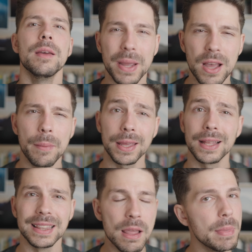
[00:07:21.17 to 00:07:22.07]
becoming
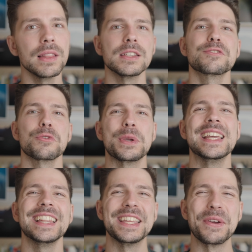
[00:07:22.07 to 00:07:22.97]
limitless through
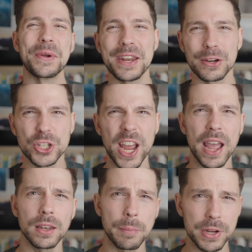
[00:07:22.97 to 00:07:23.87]
healing your inner
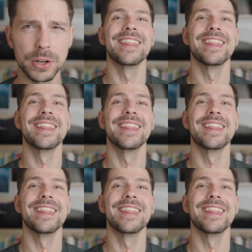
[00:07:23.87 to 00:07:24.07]
child up here.